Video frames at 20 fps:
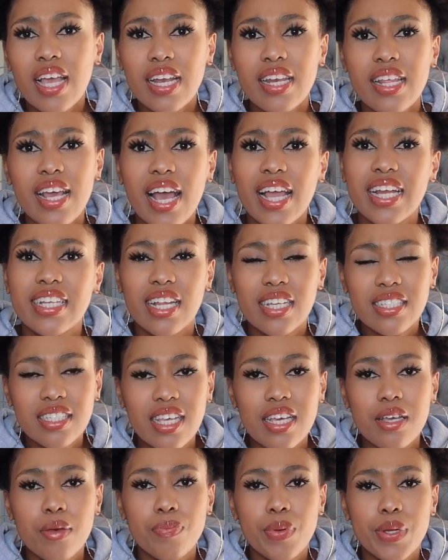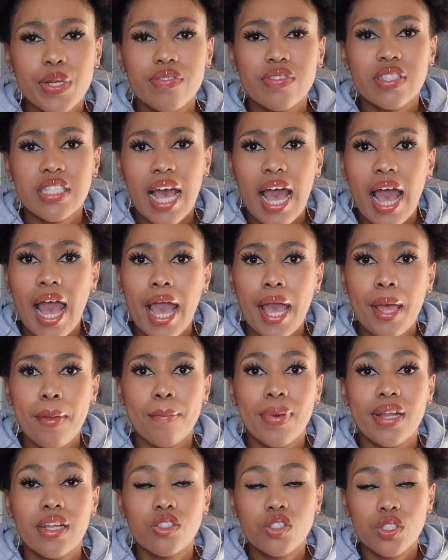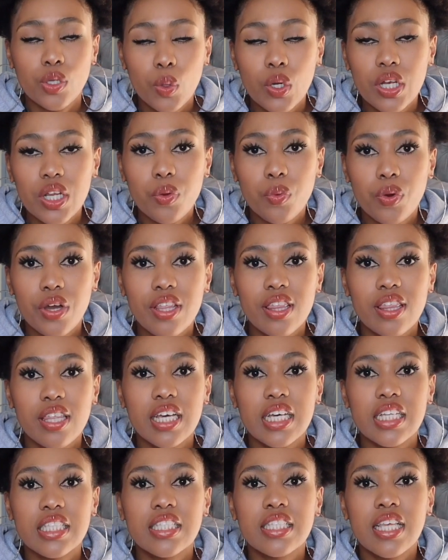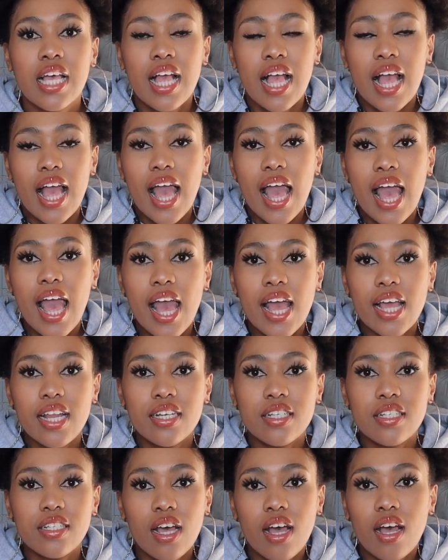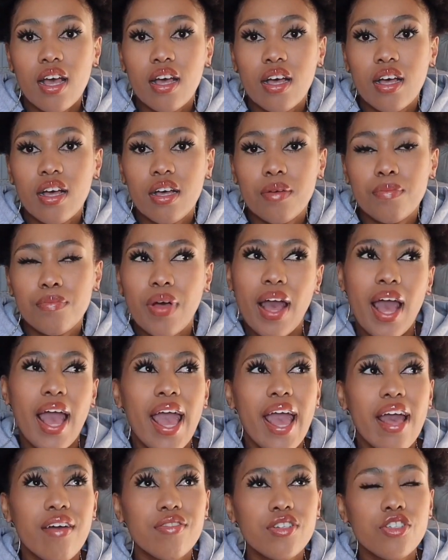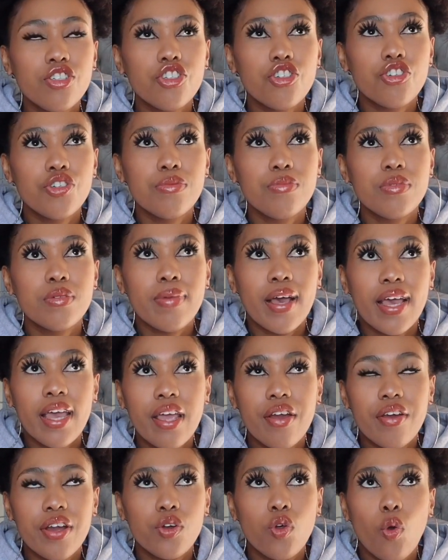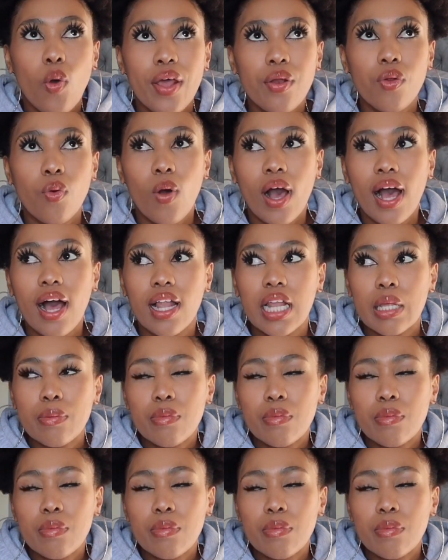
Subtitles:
yeah, it does take a bit of time, but it's totally worth it. And I haven't trimmed my hair in quite a while. Let